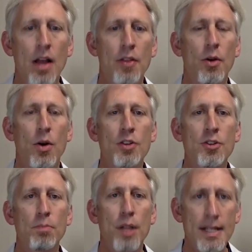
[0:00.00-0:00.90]
There are
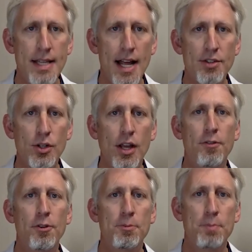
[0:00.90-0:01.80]
also blood tests looking
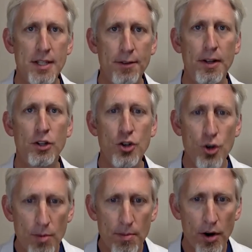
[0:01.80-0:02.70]
for specific
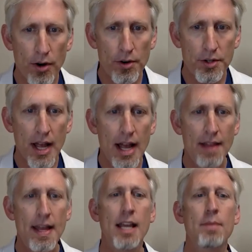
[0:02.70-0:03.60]
tumor markers
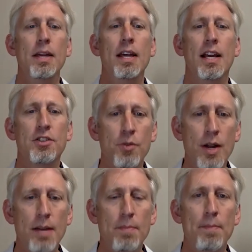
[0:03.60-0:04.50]
that can be
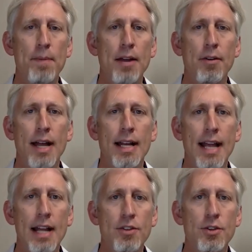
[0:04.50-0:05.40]
excreted by pancreatic
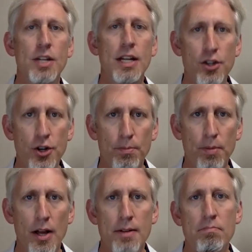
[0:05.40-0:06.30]
cancers into your
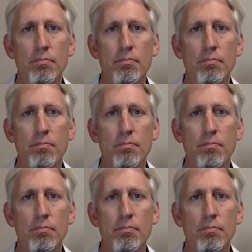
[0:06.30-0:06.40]
blood.